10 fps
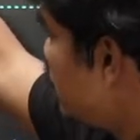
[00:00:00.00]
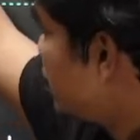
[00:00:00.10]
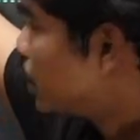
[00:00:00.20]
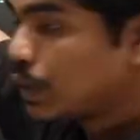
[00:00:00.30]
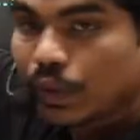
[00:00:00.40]

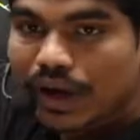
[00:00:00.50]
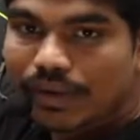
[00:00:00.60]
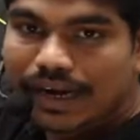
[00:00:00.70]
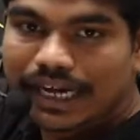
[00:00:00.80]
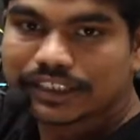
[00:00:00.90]
to 2
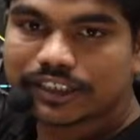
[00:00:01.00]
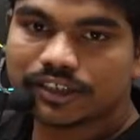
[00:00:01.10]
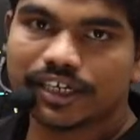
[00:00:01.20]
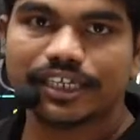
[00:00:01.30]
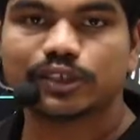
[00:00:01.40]
double dash
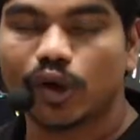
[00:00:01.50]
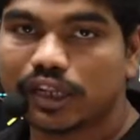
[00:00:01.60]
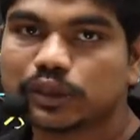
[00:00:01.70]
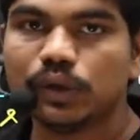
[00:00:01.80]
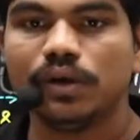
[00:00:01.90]
is
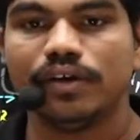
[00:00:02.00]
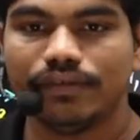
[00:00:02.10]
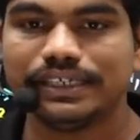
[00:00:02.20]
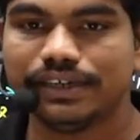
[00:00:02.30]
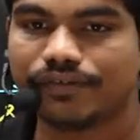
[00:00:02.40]
also
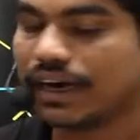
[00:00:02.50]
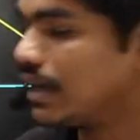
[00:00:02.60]
very difficult.